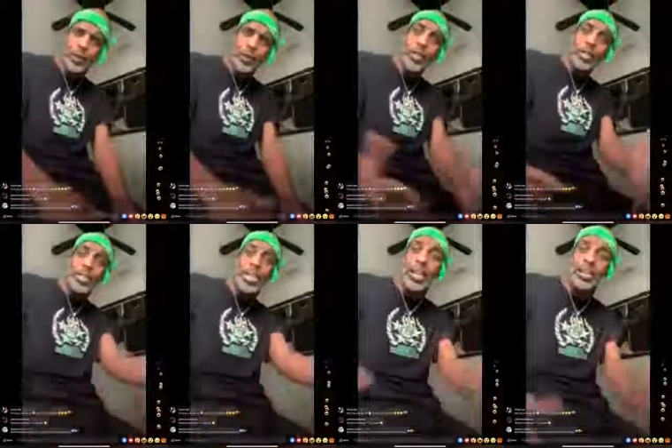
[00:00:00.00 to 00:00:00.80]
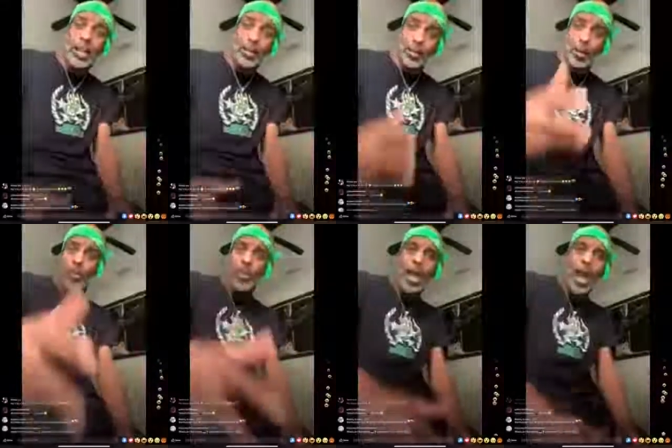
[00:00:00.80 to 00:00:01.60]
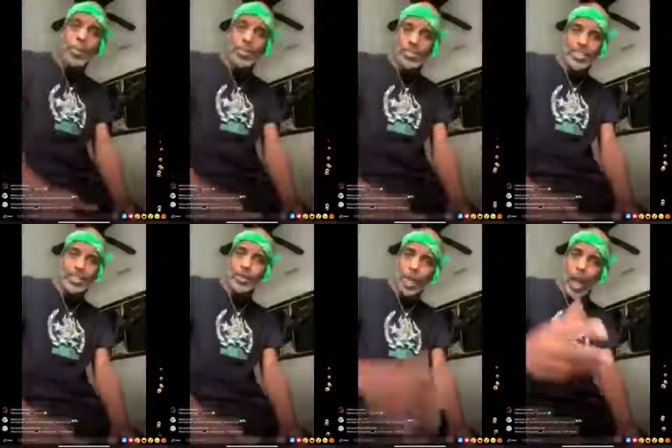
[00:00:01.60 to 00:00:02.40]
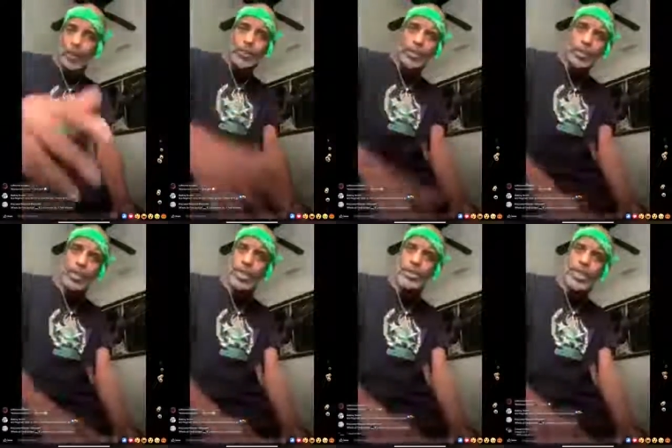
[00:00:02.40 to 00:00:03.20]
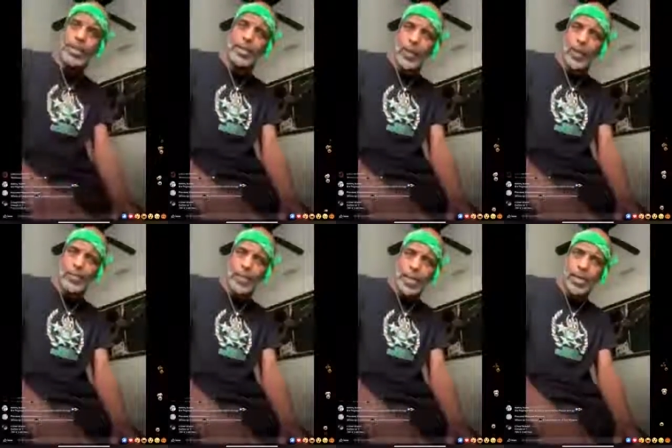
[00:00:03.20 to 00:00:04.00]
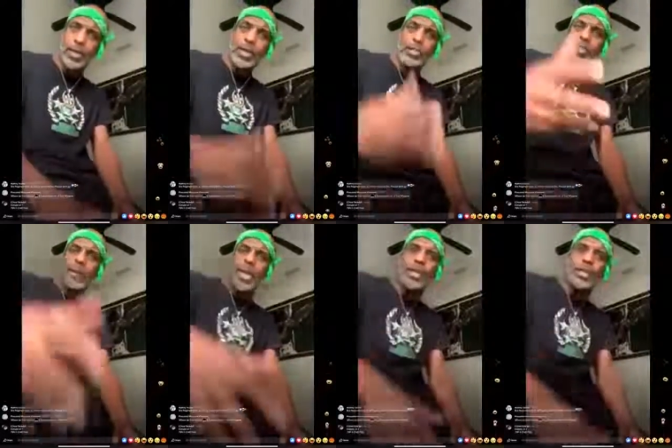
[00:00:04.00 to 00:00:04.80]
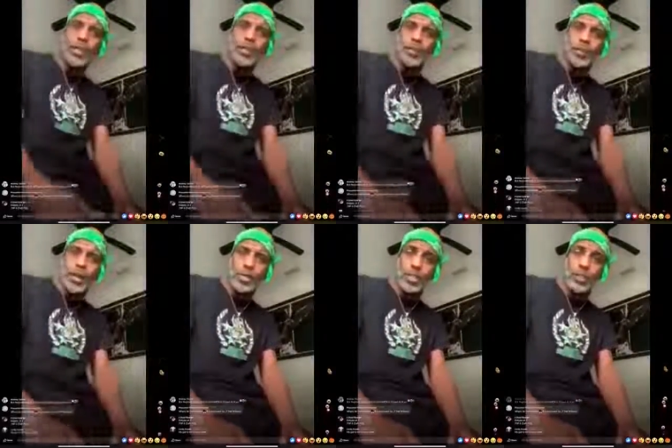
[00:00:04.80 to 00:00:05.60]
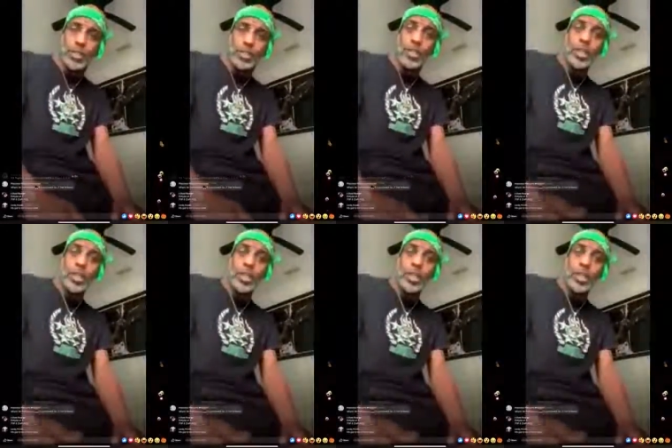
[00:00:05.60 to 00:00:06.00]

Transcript: to goddamn ruin my opportunity to be a fucking mayor to make a difference around this bitch. But